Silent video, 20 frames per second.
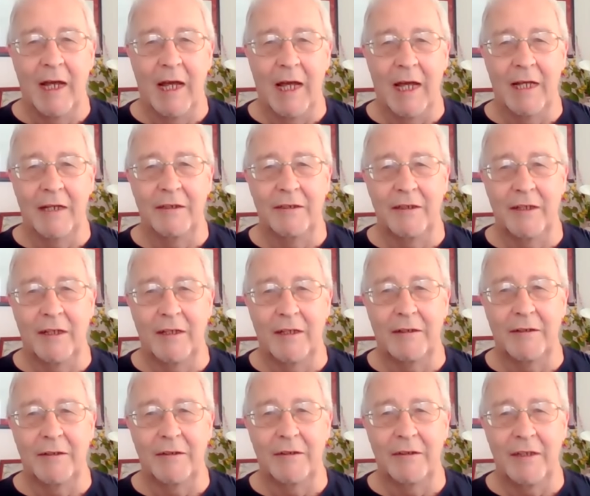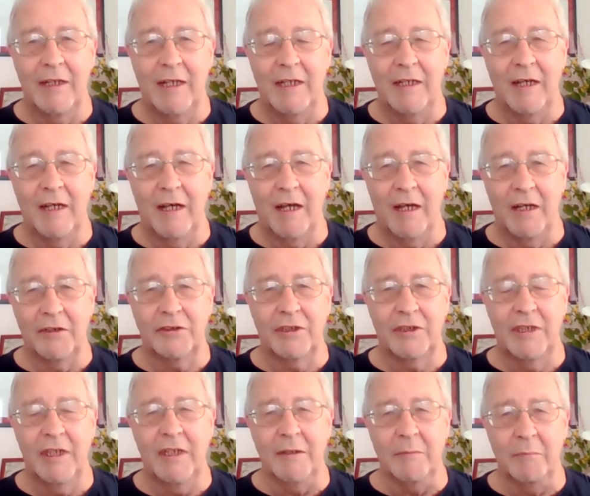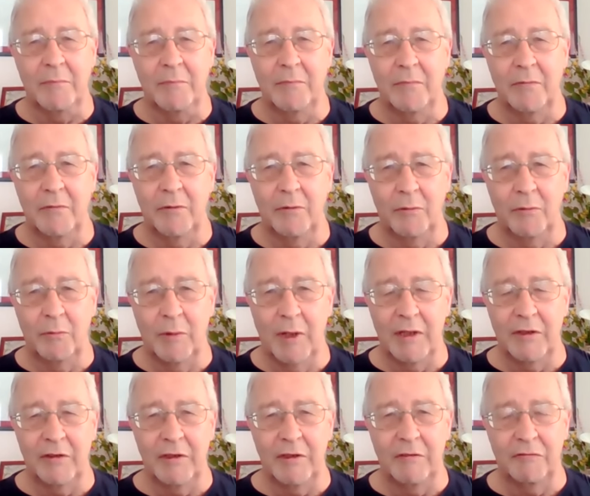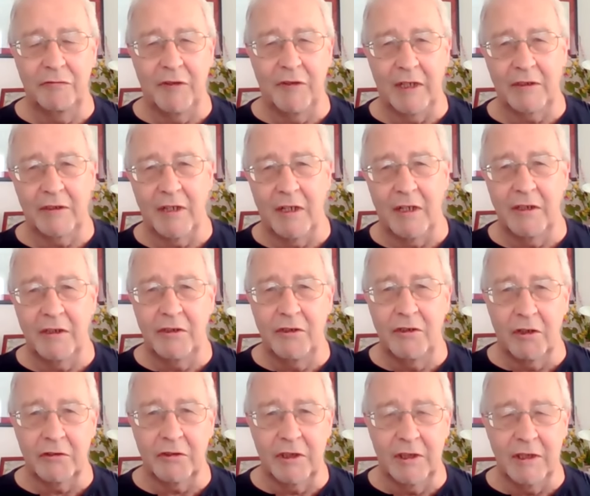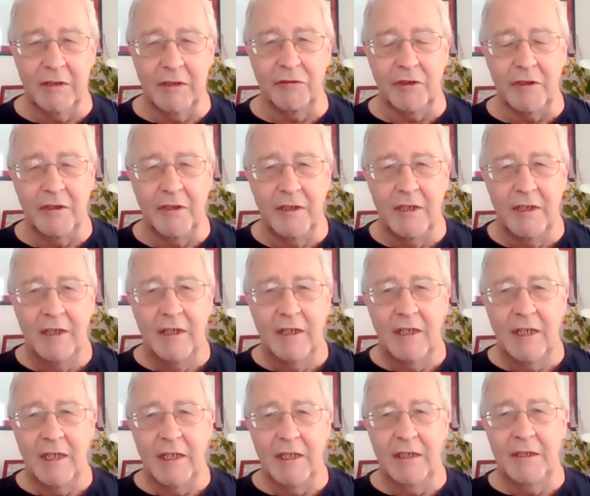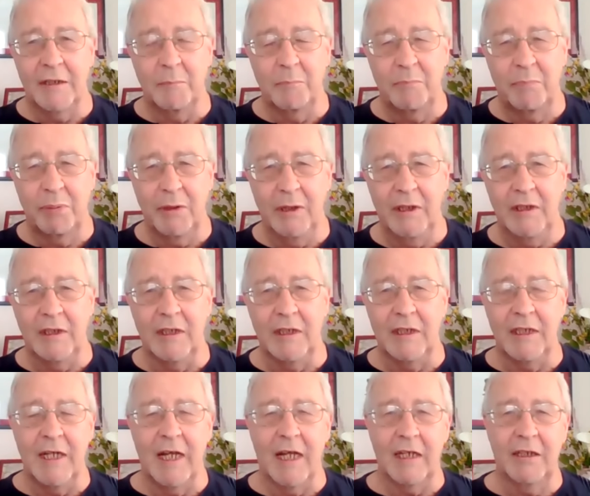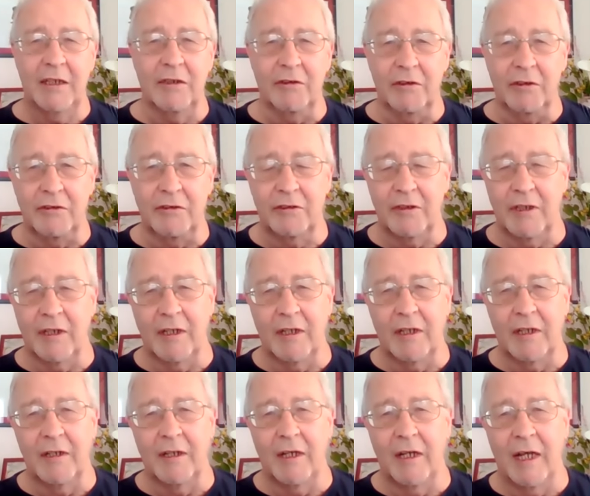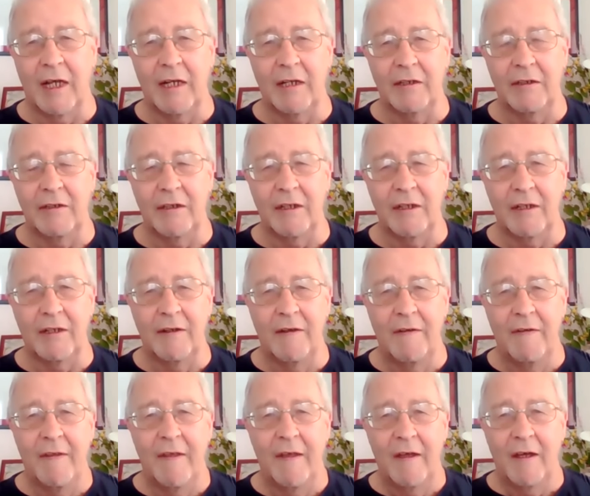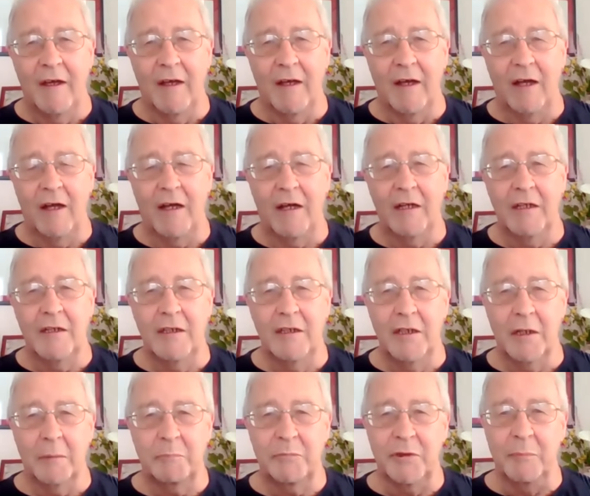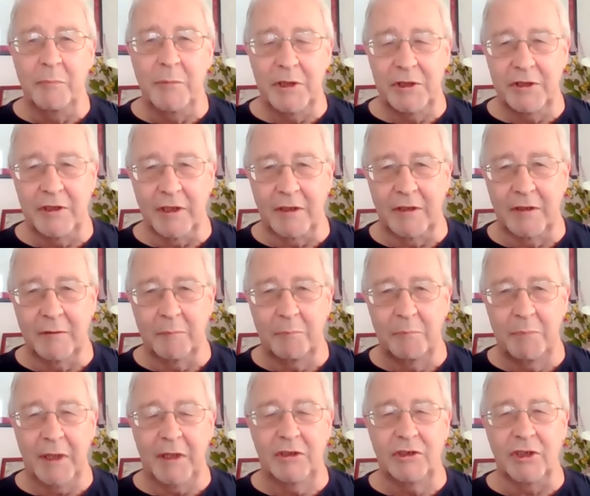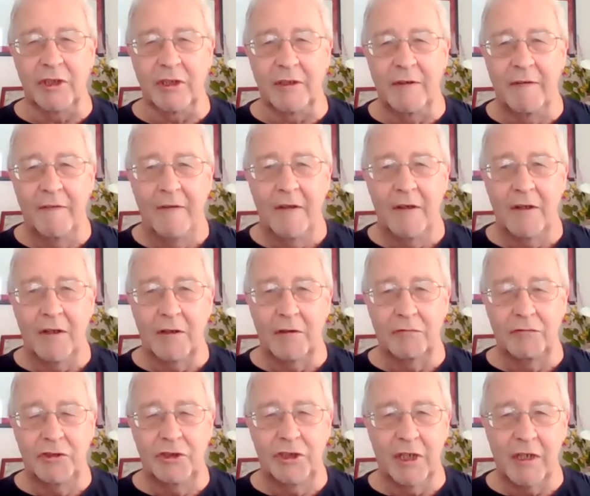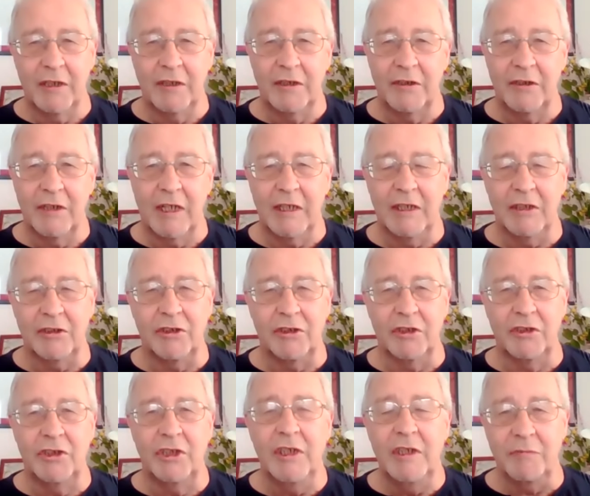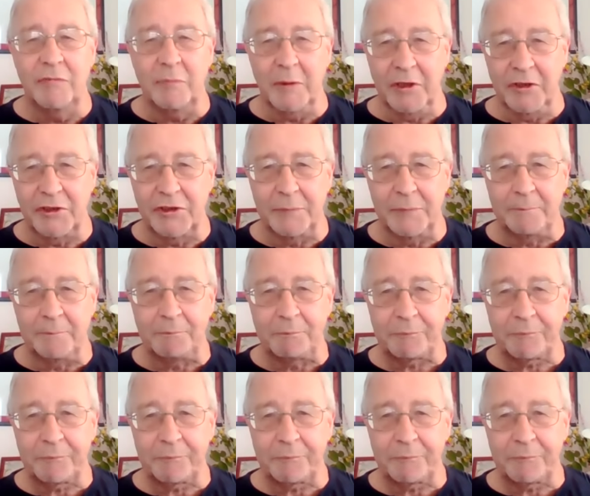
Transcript: And they asked him whether, in fact, I had not given a completely inaccurate and highly optimistic picture of China and its achievements.